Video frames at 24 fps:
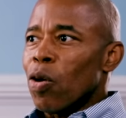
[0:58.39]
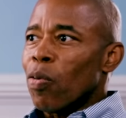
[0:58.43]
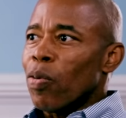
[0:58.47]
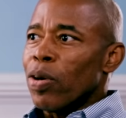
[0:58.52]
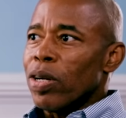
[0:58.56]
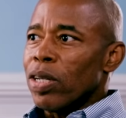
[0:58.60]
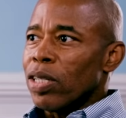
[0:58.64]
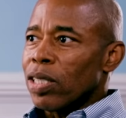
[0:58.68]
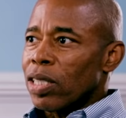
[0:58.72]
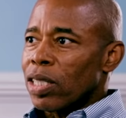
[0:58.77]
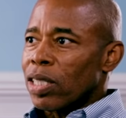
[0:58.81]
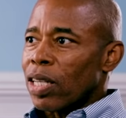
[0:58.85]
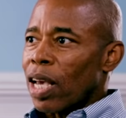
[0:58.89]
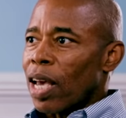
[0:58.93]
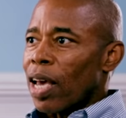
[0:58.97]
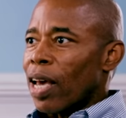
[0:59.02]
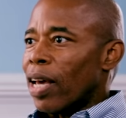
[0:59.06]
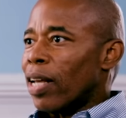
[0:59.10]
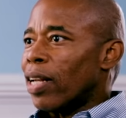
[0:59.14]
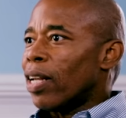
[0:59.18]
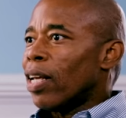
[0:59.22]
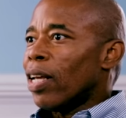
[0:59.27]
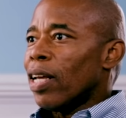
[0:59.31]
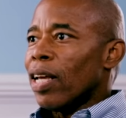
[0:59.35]
No one is
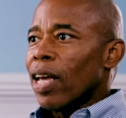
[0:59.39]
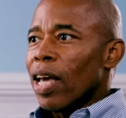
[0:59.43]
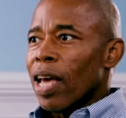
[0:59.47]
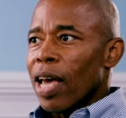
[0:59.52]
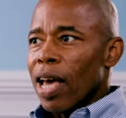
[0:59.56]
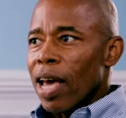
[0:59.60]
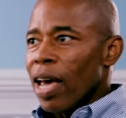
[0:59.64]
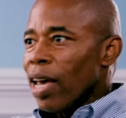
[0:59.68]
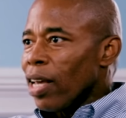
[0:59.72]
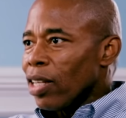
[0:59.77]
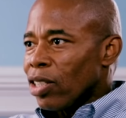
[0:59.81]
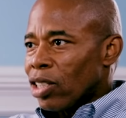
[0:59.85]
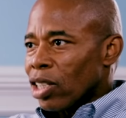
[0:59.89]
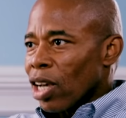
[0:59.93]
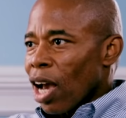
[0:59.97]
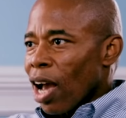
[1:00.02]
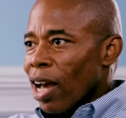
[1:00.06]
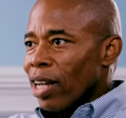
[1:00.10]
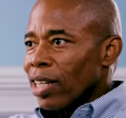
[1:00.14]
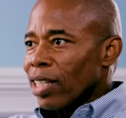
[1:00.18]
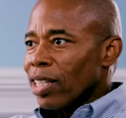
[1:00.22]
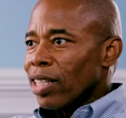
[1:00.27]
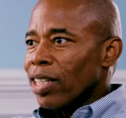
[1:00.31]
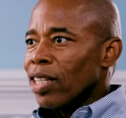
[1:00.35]
saying, hey,
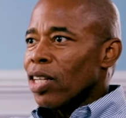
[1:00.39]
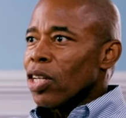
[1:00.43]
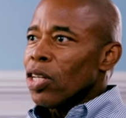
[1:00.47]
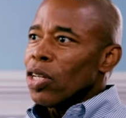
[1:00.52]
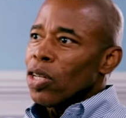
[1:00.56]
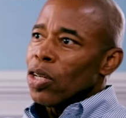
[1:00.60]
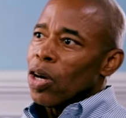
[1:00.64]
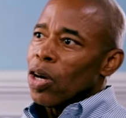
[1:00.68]
Johnny,